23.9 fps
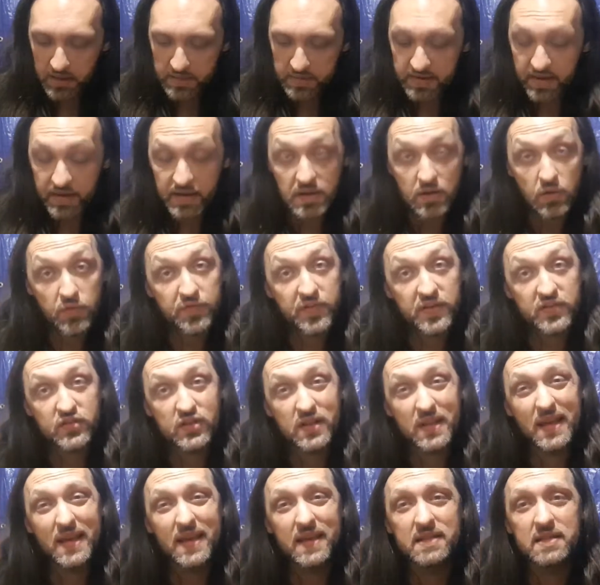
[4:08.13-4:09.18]
didn't
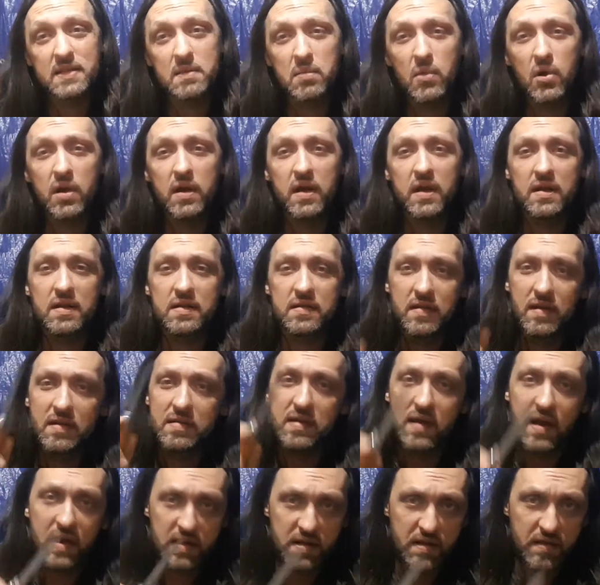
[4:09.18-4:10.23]
officially hit the market until
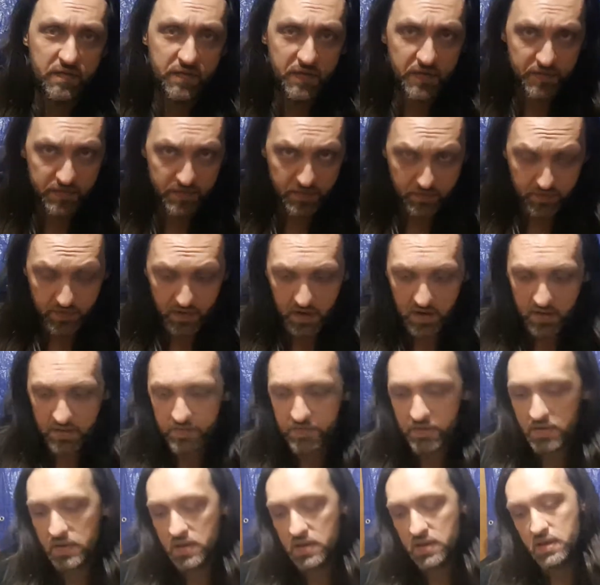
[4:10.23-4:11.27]
1955,
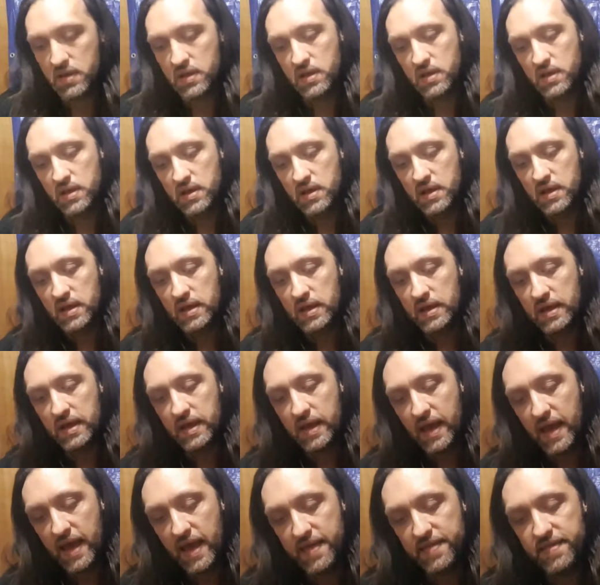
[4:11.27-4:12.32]

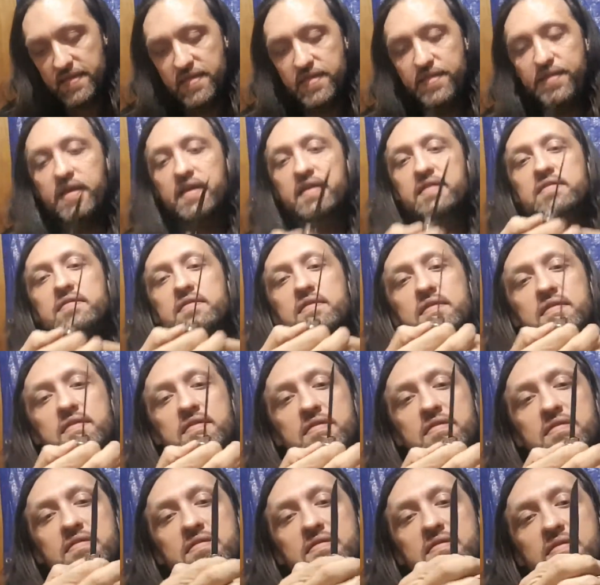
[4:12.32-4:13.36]
and this
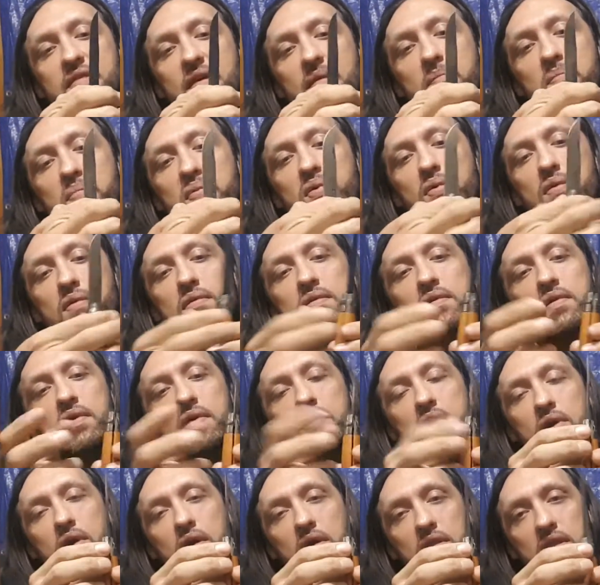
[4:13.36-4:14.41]
simple
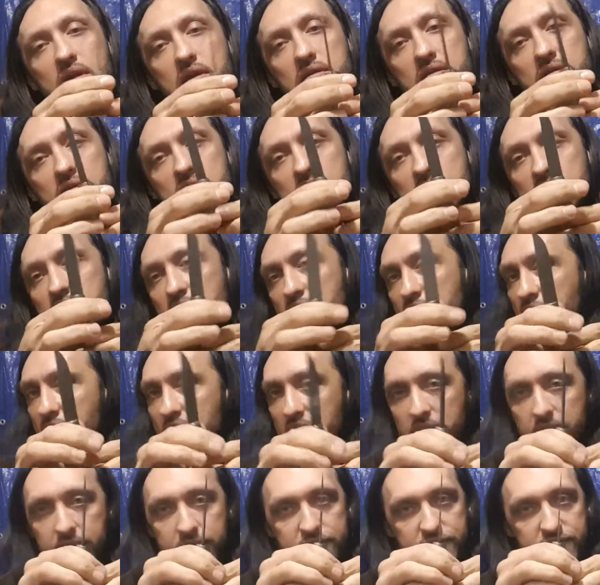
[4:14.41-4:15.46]
collet
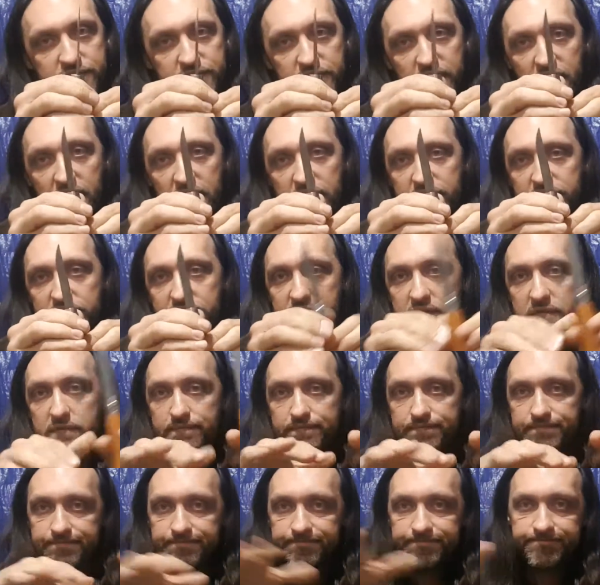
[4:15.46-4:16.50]
changed
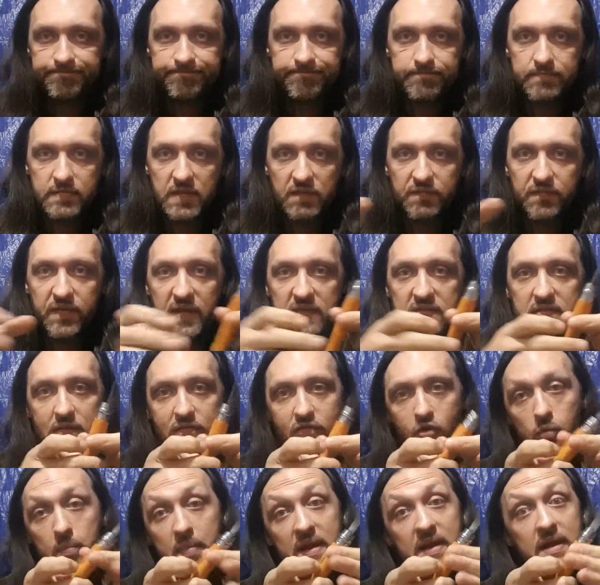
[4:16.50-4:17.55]
the face of
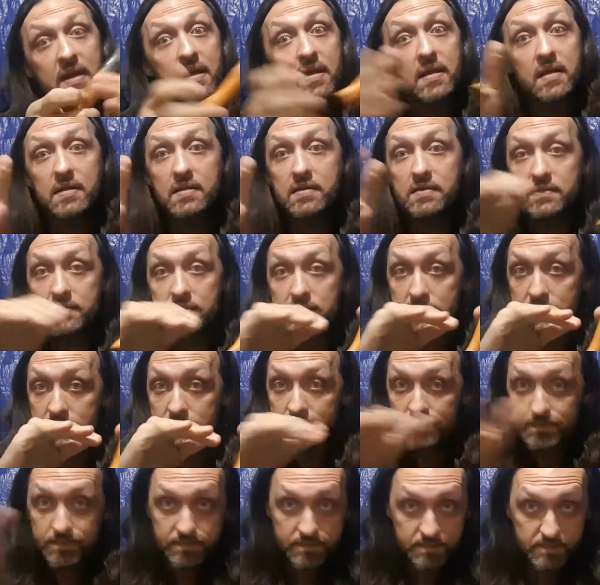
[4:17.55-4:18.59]
Opinel
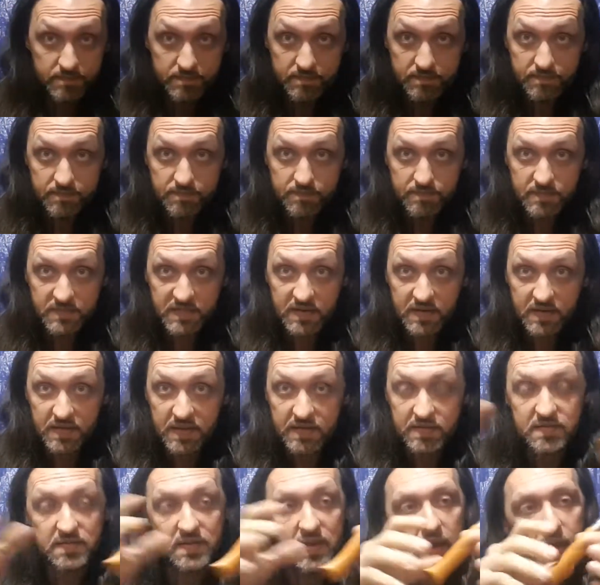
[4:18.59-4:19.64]
to
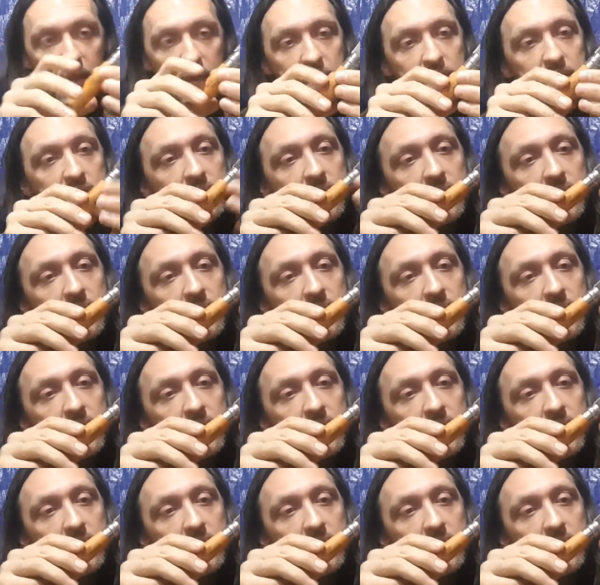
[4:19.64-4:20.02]
this day.